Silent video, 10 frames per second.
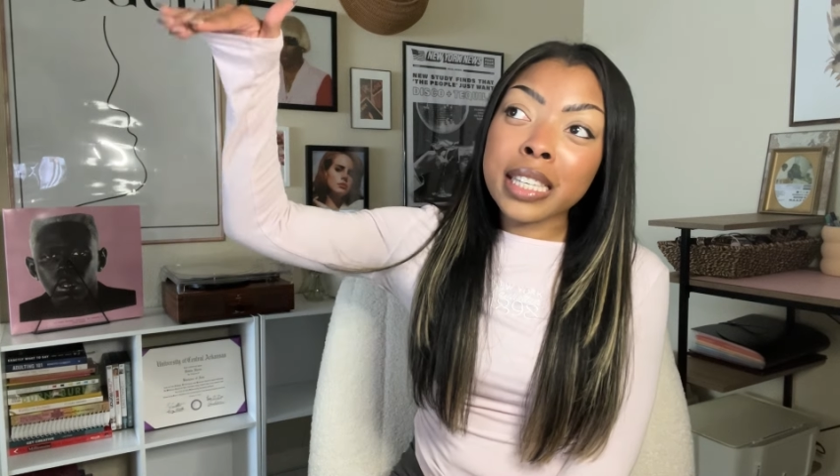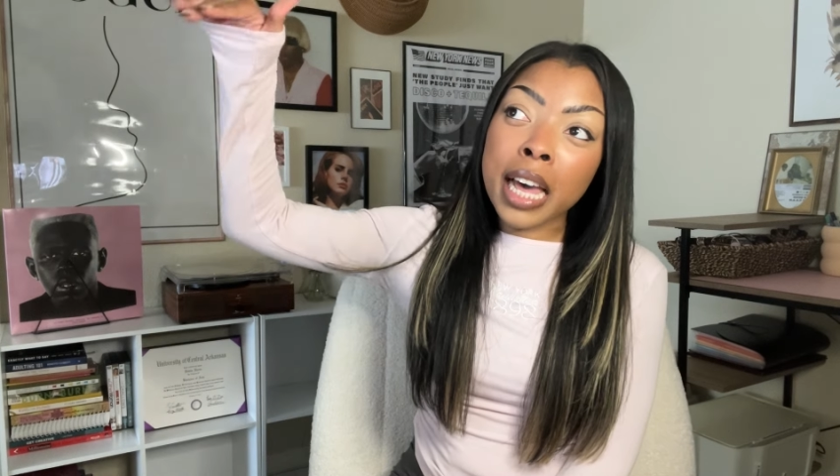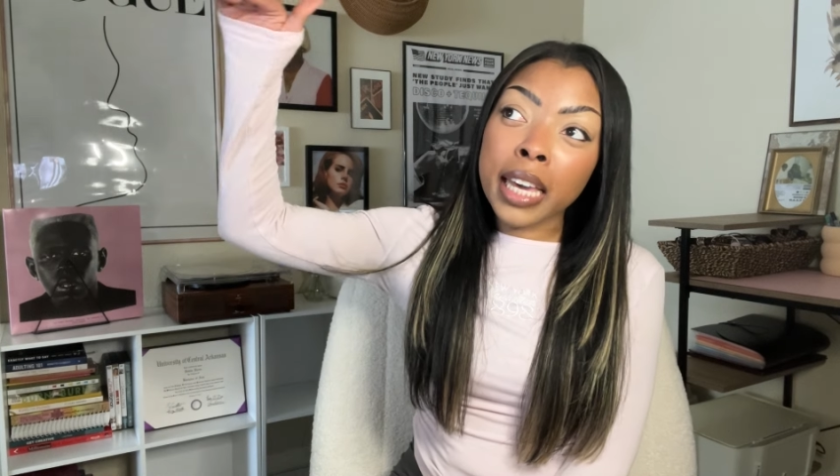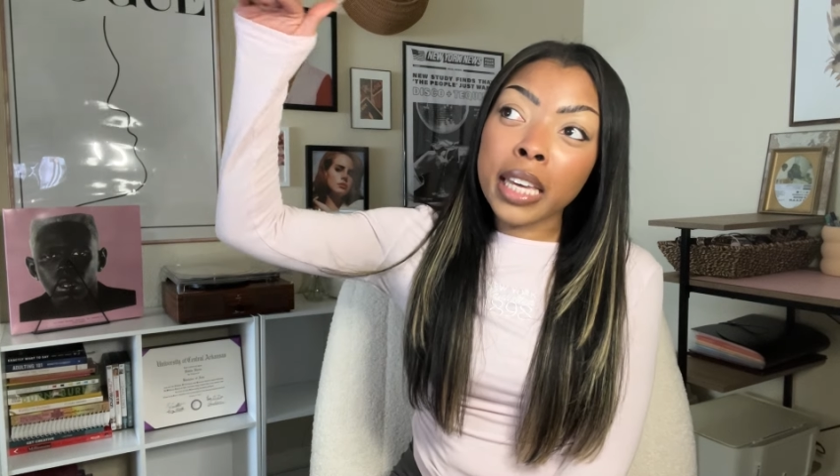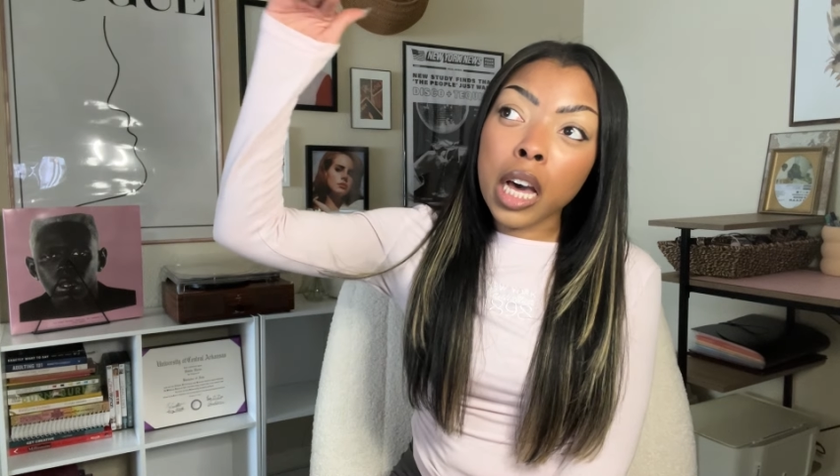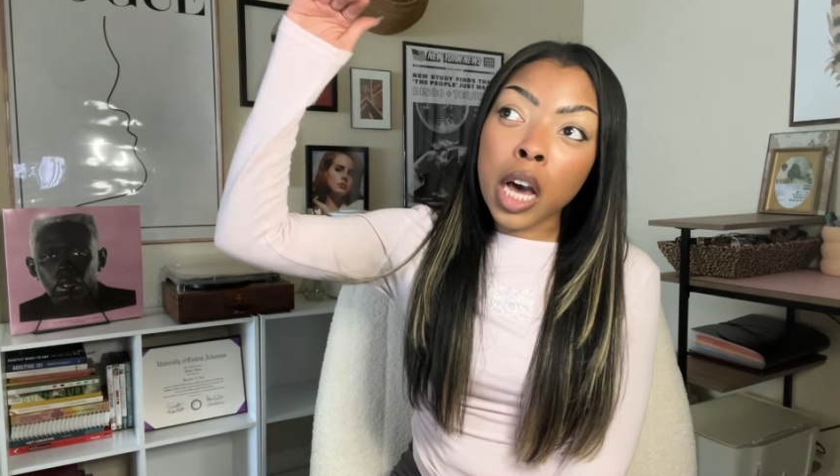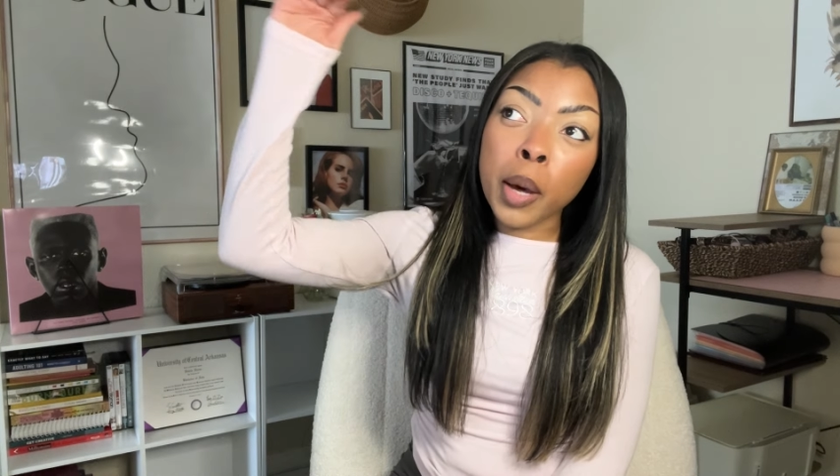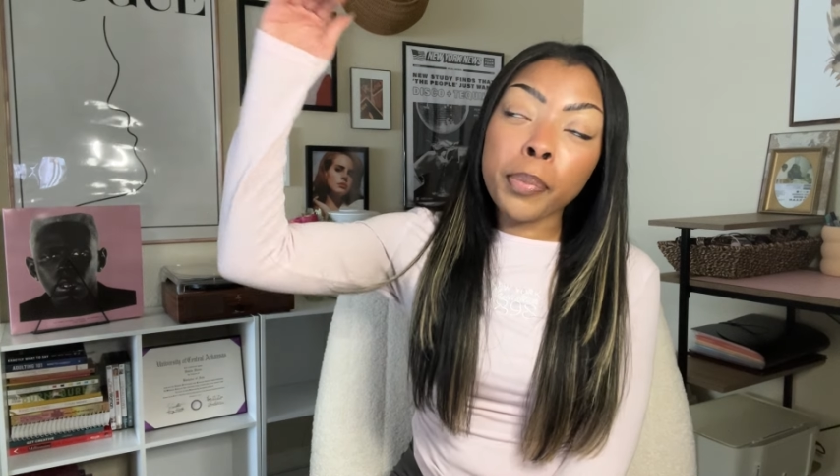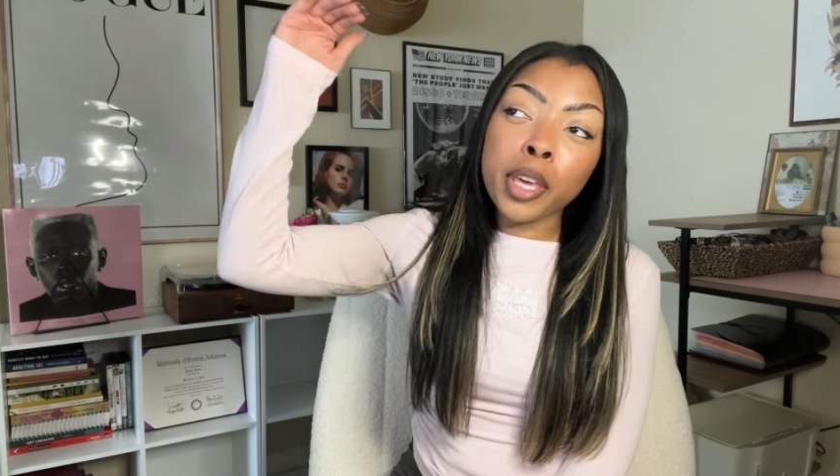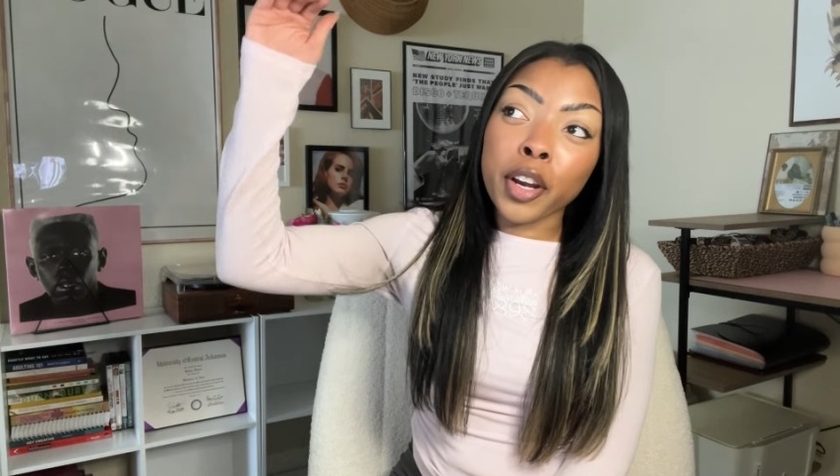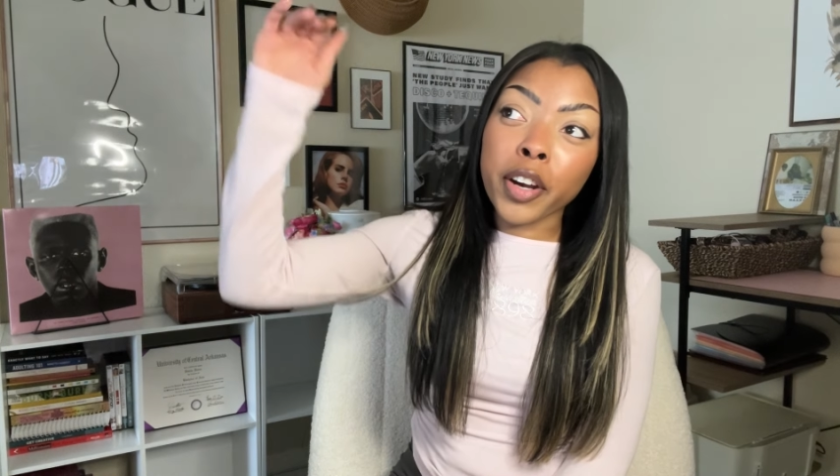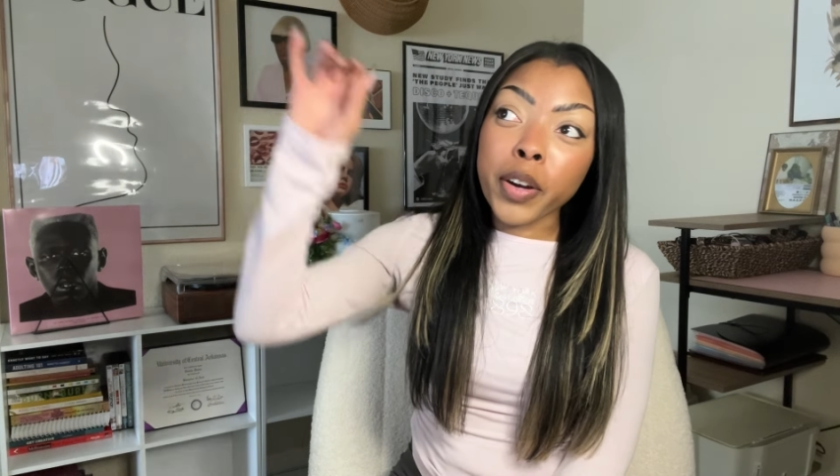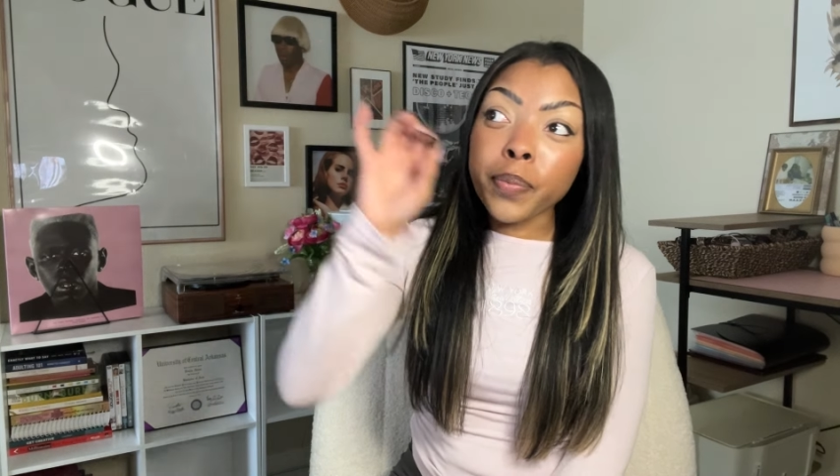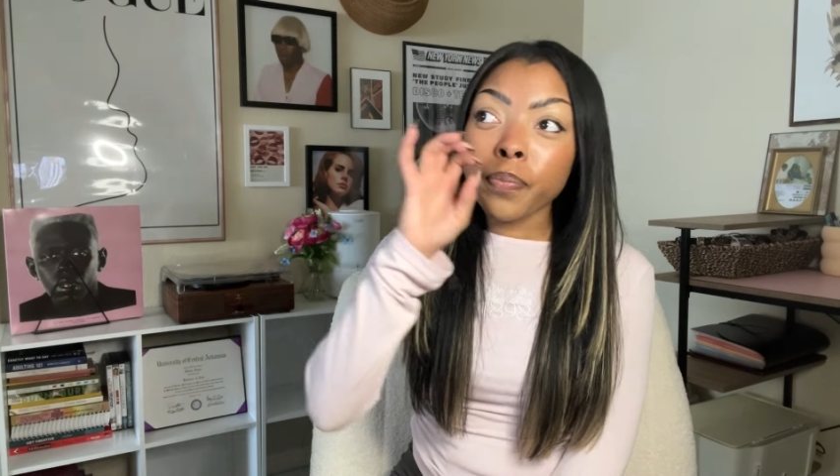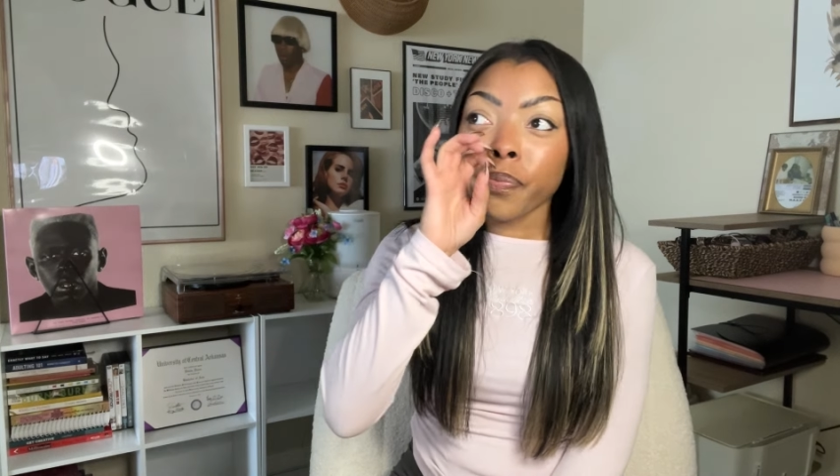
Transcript: like up here.